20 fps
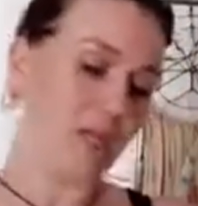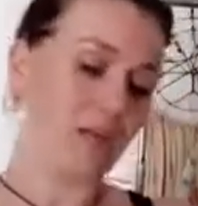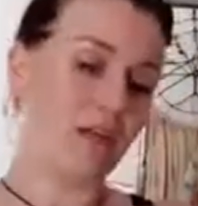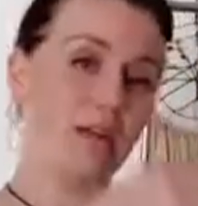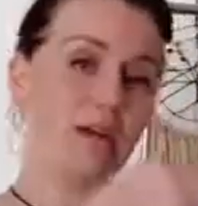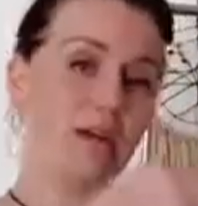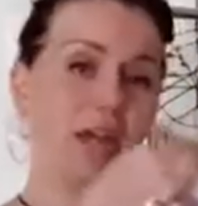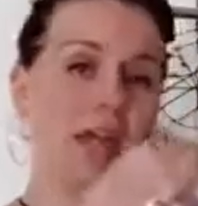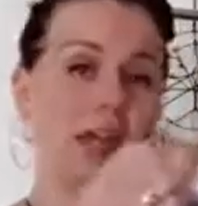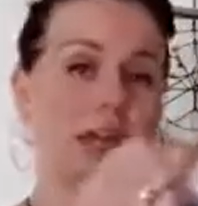
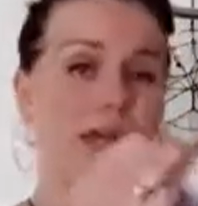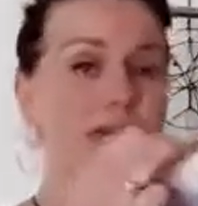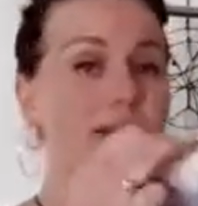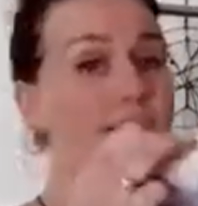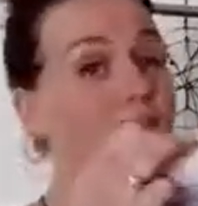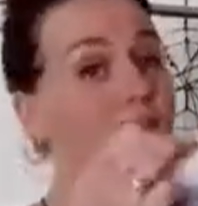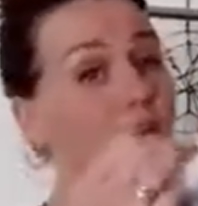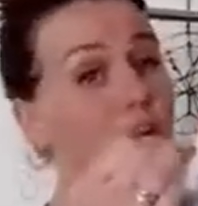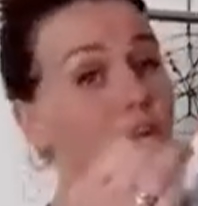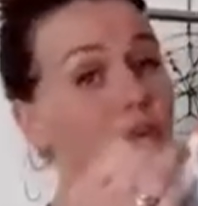Okay,
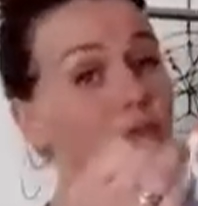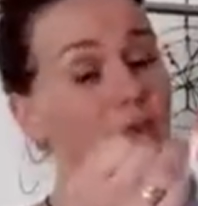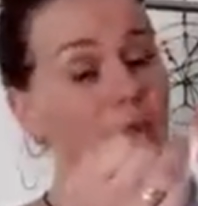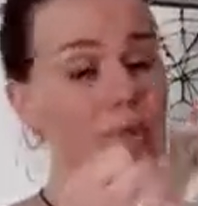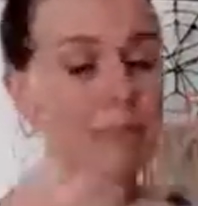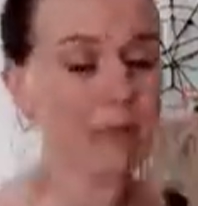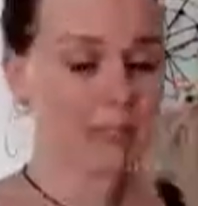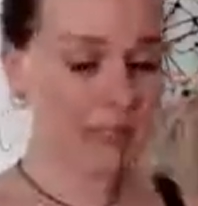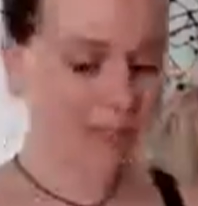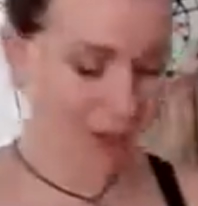so rip
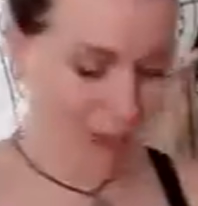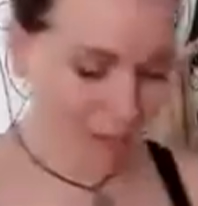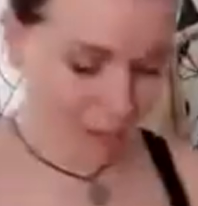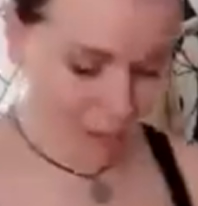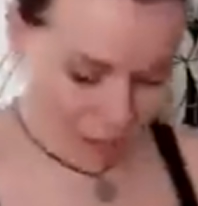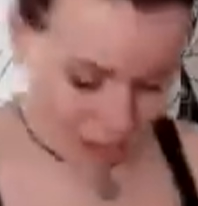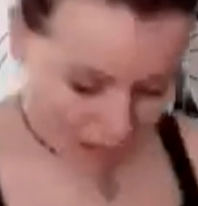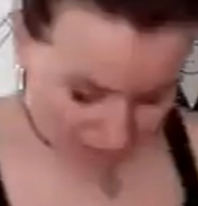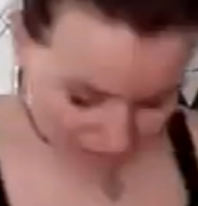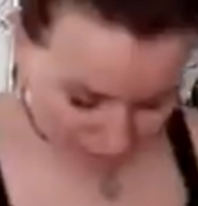some
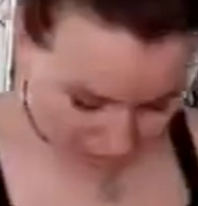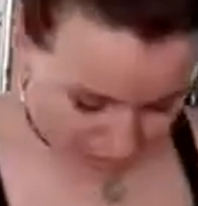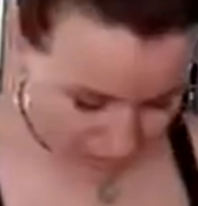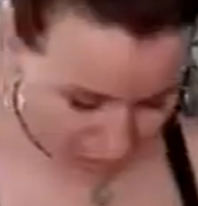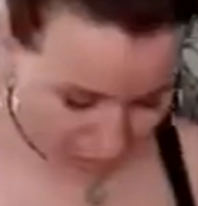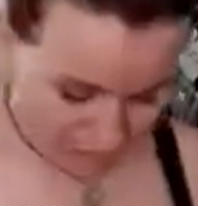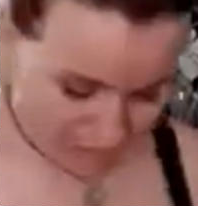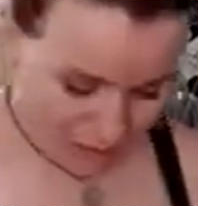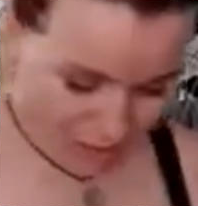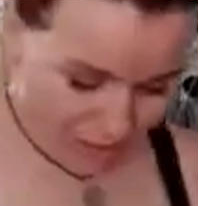fabric,
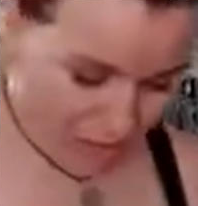sorry about the